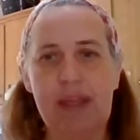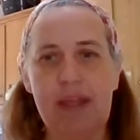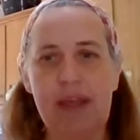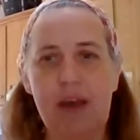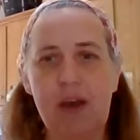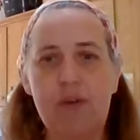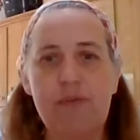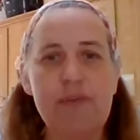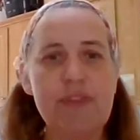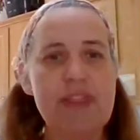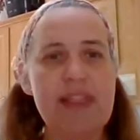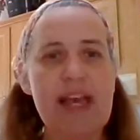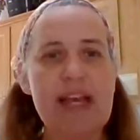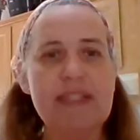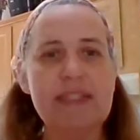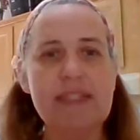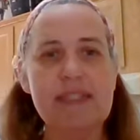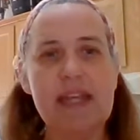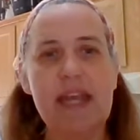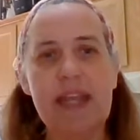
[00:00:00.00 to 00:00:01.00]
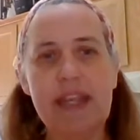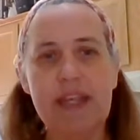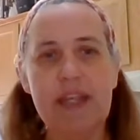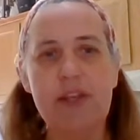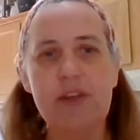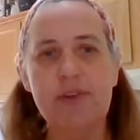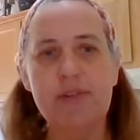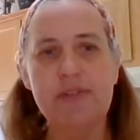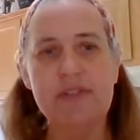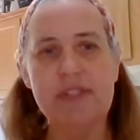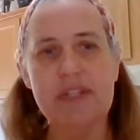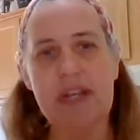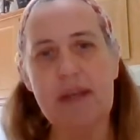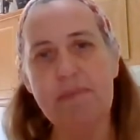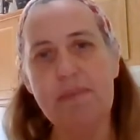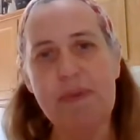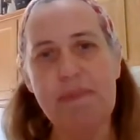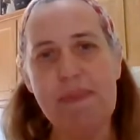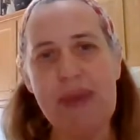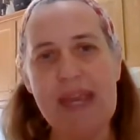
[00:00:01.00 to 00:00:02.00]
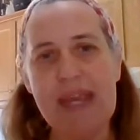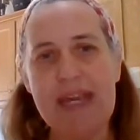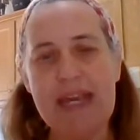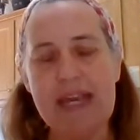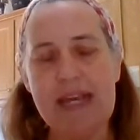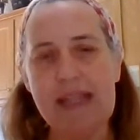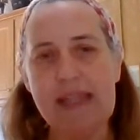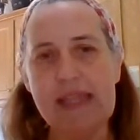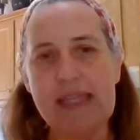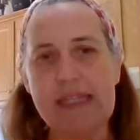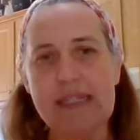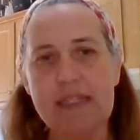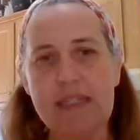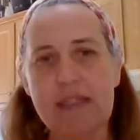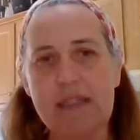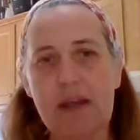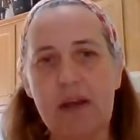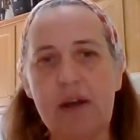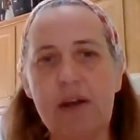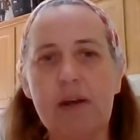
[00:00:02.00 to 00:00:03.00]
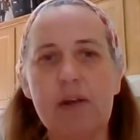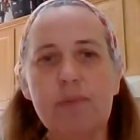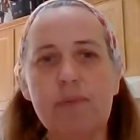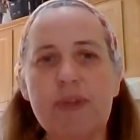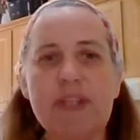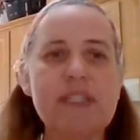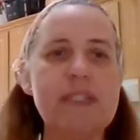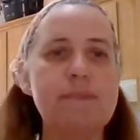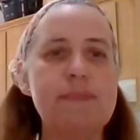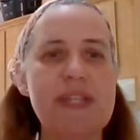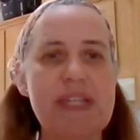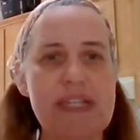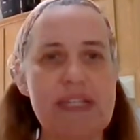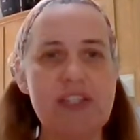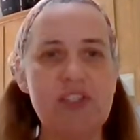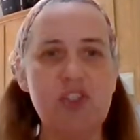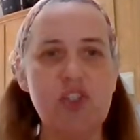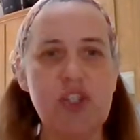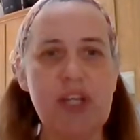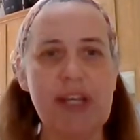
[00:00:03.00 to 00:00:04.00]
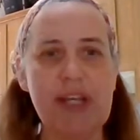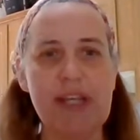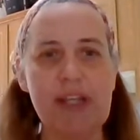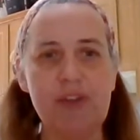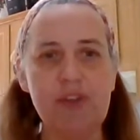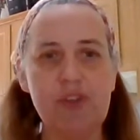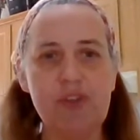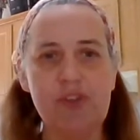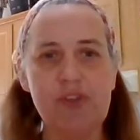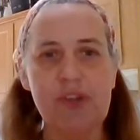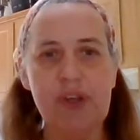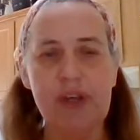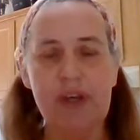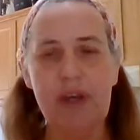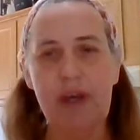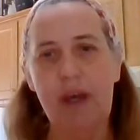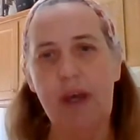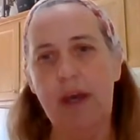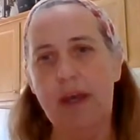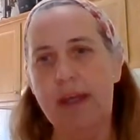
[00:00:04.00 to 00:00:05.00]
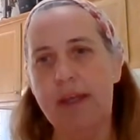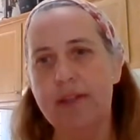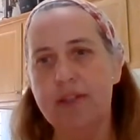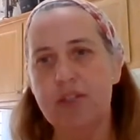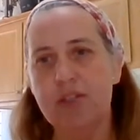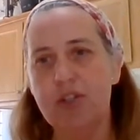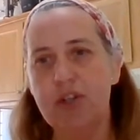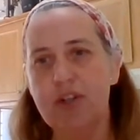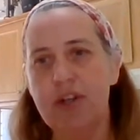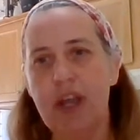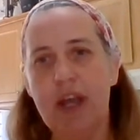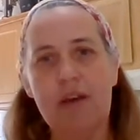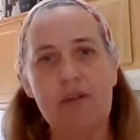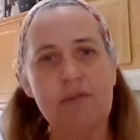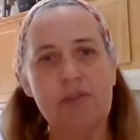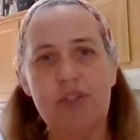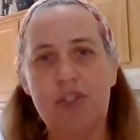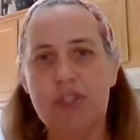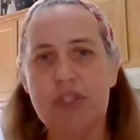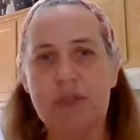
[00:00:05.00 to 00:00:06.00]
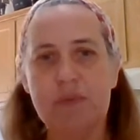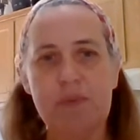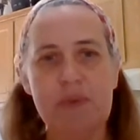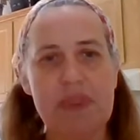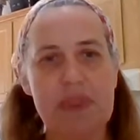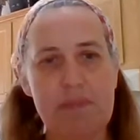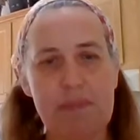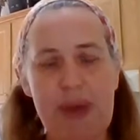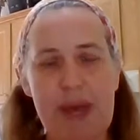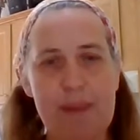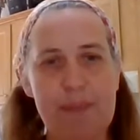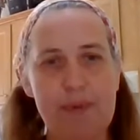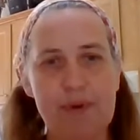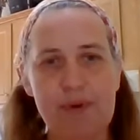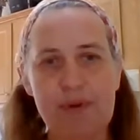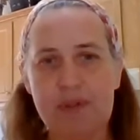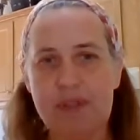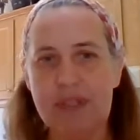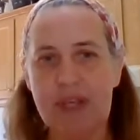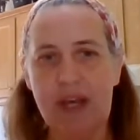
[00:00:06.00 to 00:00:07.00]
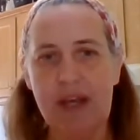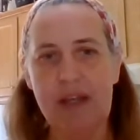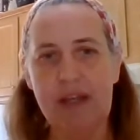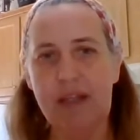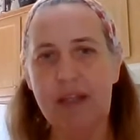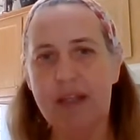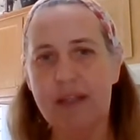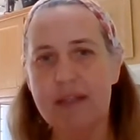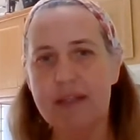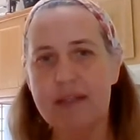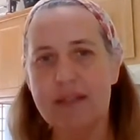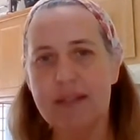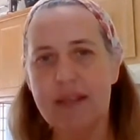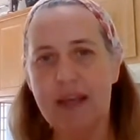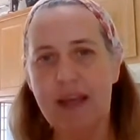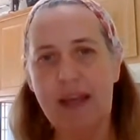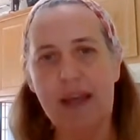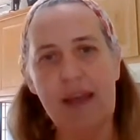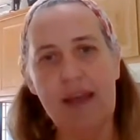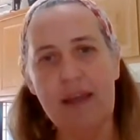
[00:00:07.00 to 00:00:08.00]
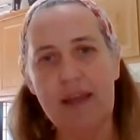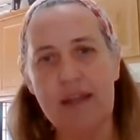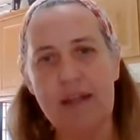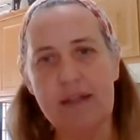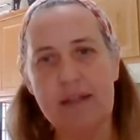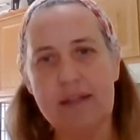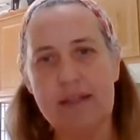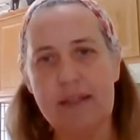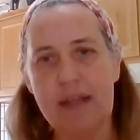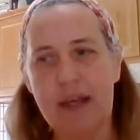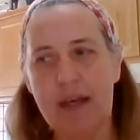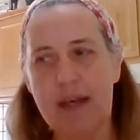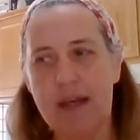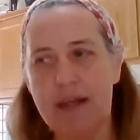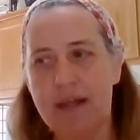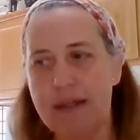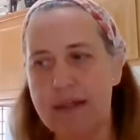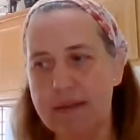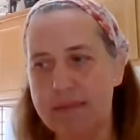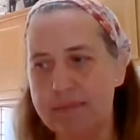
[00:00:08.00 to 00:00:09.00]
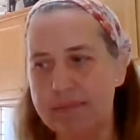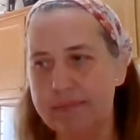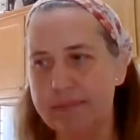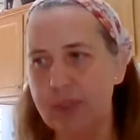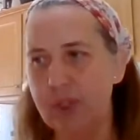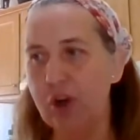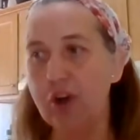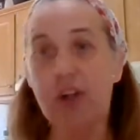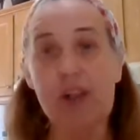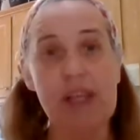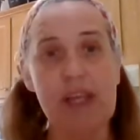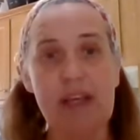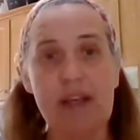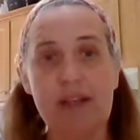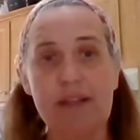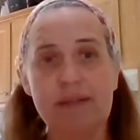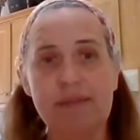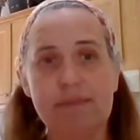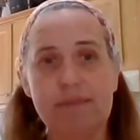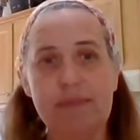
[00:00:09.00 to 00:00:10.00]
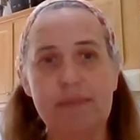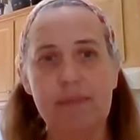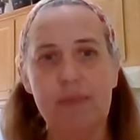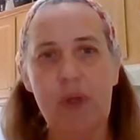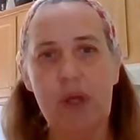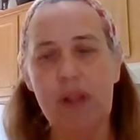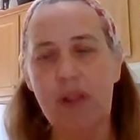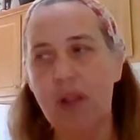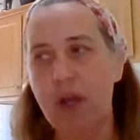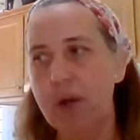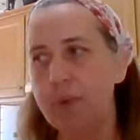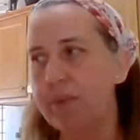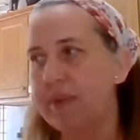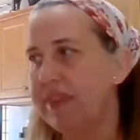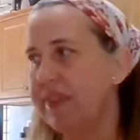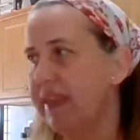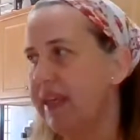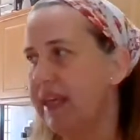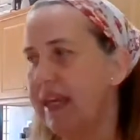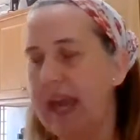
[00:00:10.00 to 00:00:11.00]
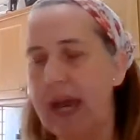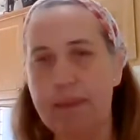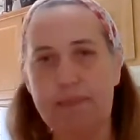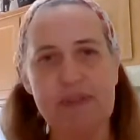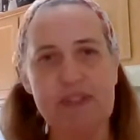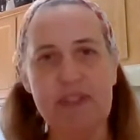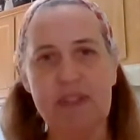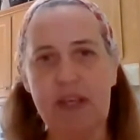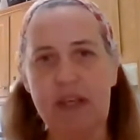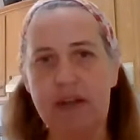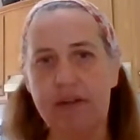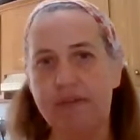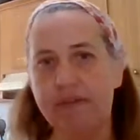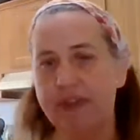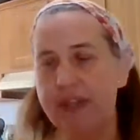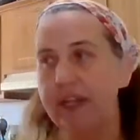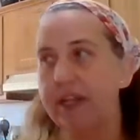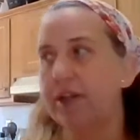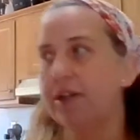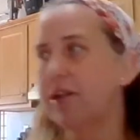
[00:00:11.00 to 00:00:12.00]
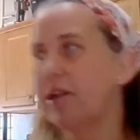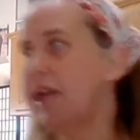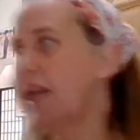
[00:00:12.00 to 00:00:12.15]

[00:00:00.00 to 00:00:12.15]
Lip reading: over the last 10 years that I've been making this, our recipe has changed. It started out just with the peppers, onions, and garlic, along with the apple cider vinegar.